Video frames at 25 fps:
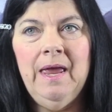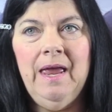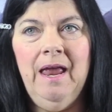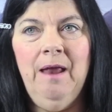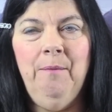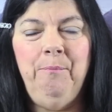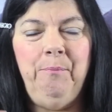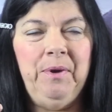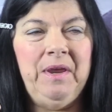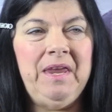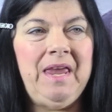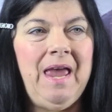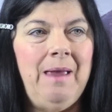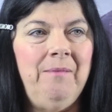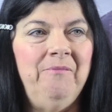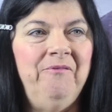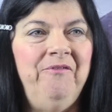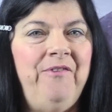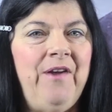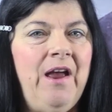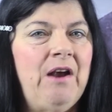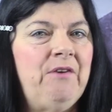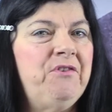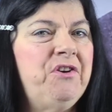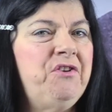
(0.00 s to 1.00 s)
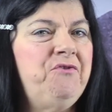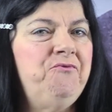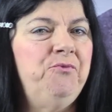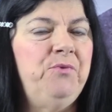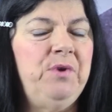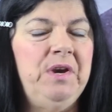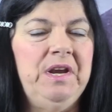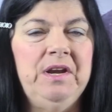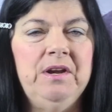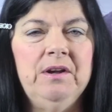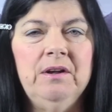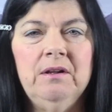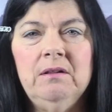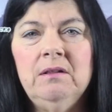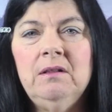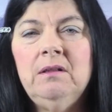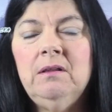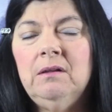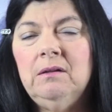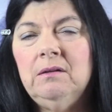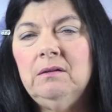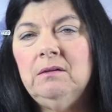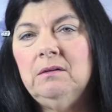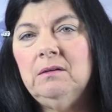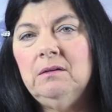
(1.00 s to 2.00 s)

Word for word: it became very real,